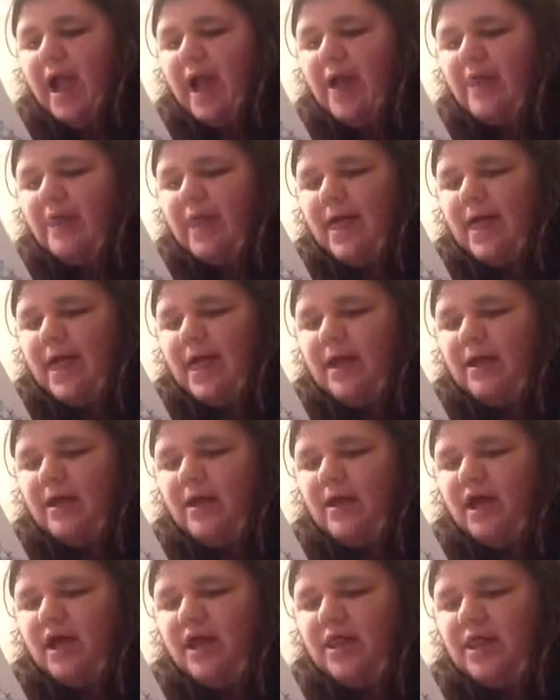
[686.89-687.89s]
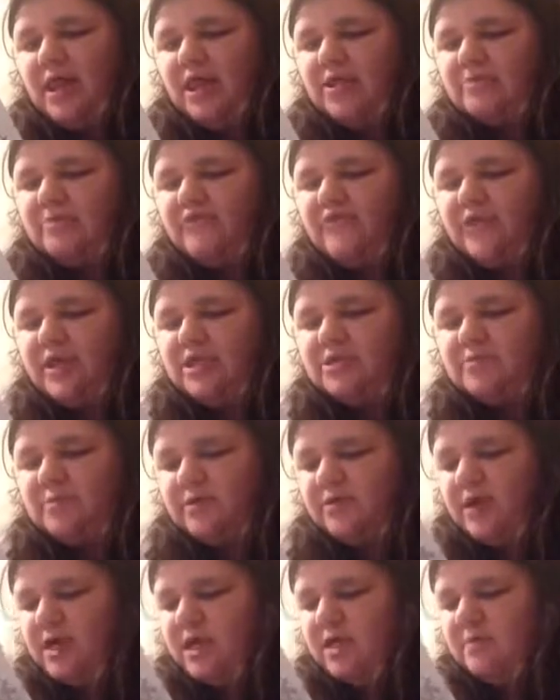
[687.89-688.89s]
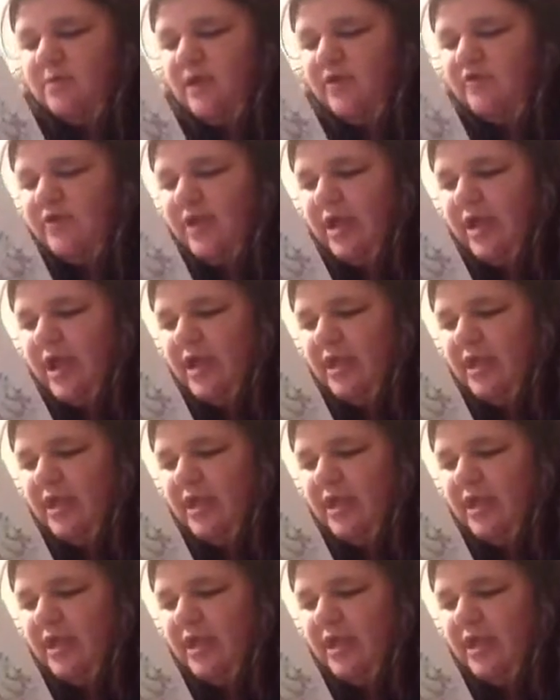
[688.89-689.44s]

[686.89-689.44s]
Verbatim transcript: And then, and then it's my first, my grandma's birthday,